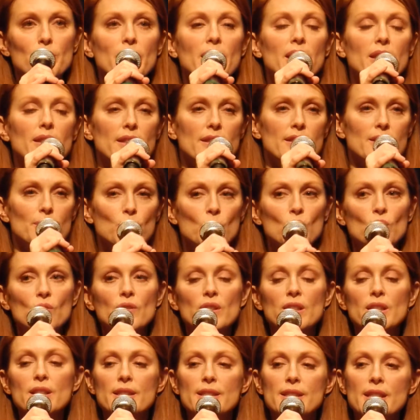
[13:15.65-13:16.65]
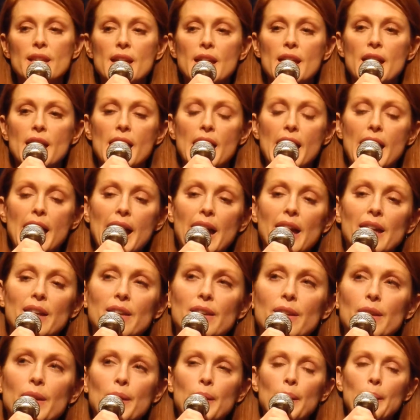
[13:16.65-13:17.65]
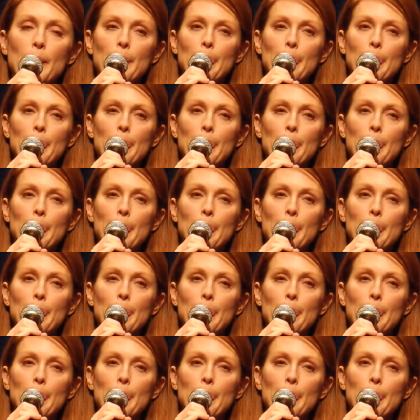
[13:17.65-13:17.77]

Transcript: to make these movies, and